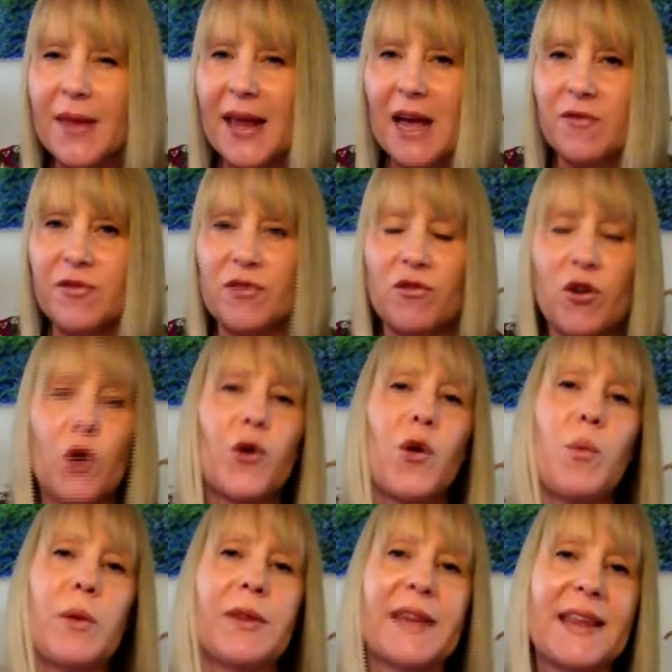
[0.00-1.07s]
They haven't got
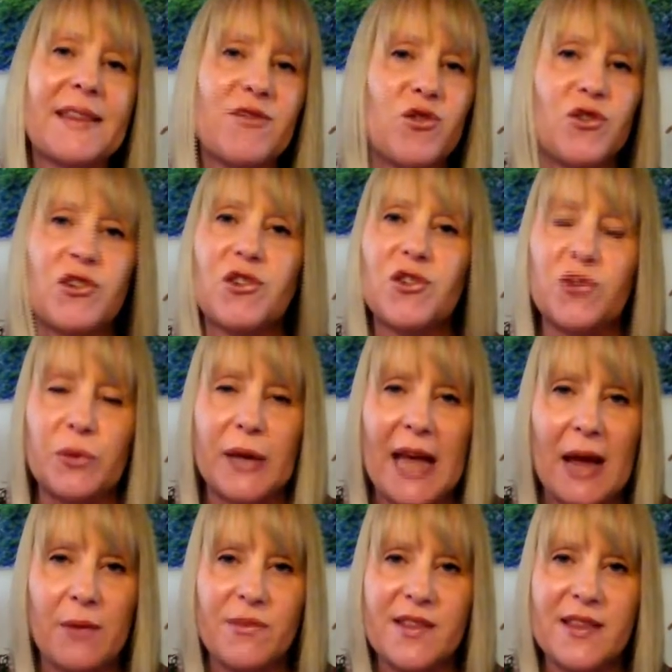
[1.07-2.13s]
on with traditional
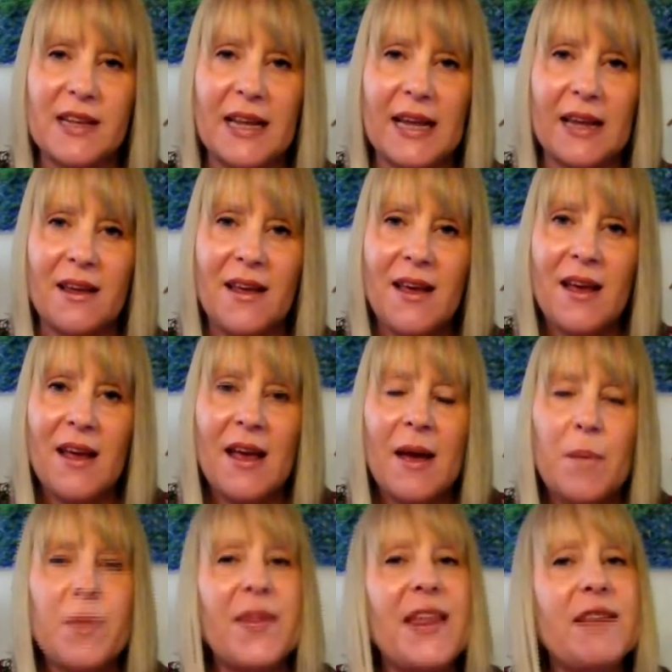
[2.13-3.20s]
counselling,
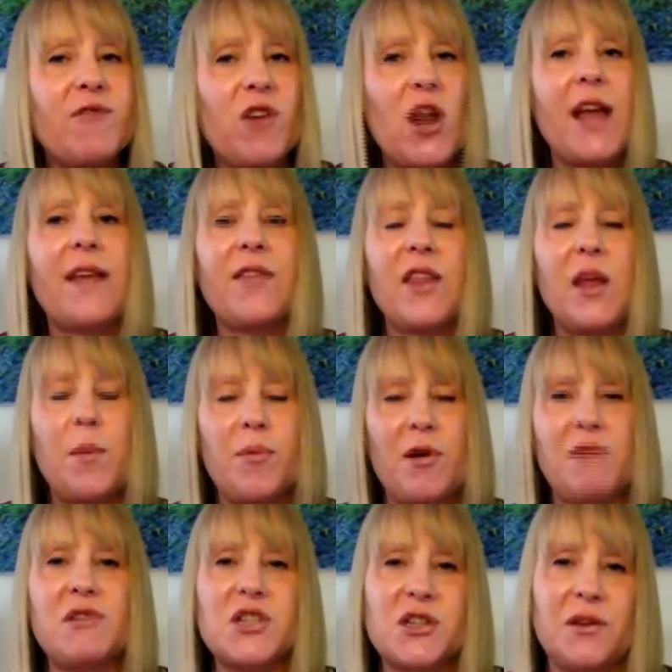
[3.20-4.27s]
but they've liked the
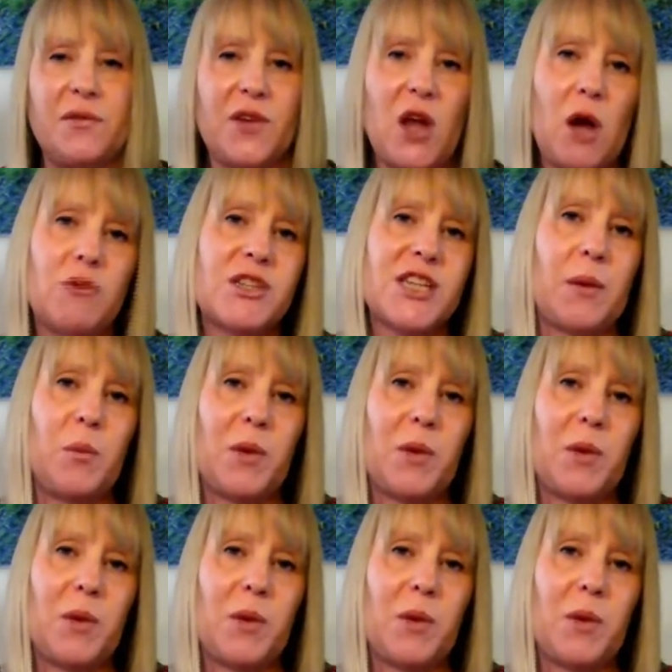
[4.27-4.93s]
approach of coaching,